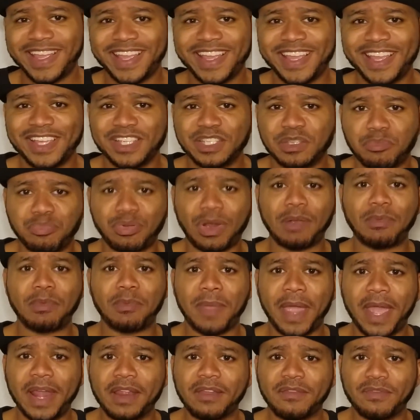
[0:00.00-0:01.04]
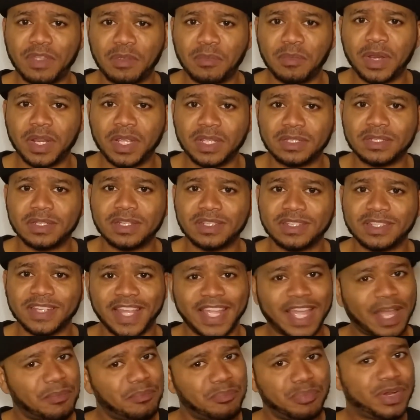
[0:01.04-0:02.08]
he's a problematic feminist. He's like, I'm
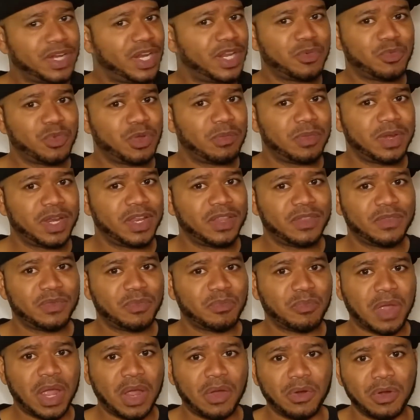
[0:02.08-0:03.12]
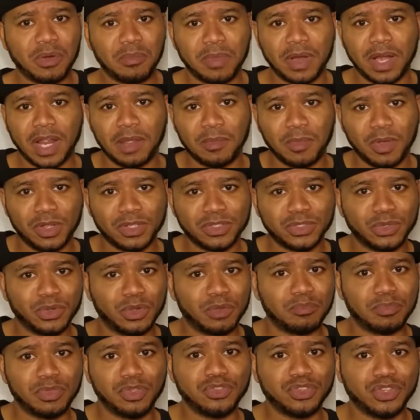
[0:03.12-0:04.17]
putting women in power, but I'm also
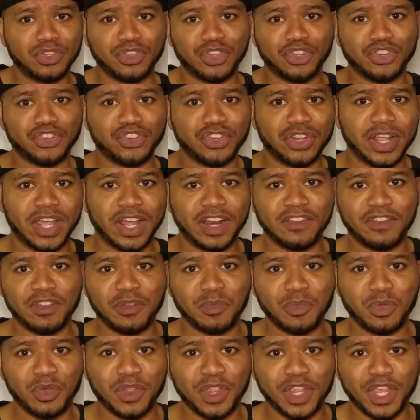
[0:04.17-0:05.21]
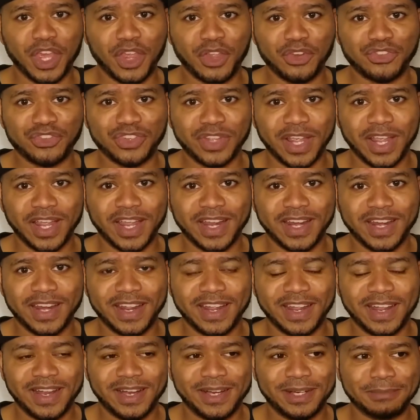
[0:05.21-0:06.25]
abusing the shit out of them on the other side.
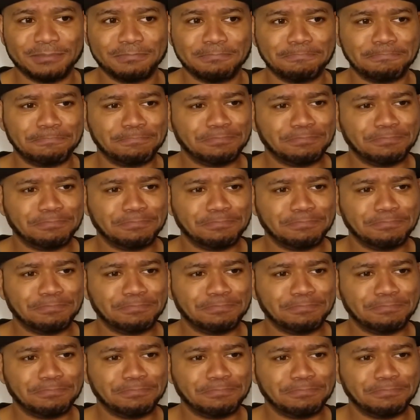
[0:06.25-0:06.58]
Um,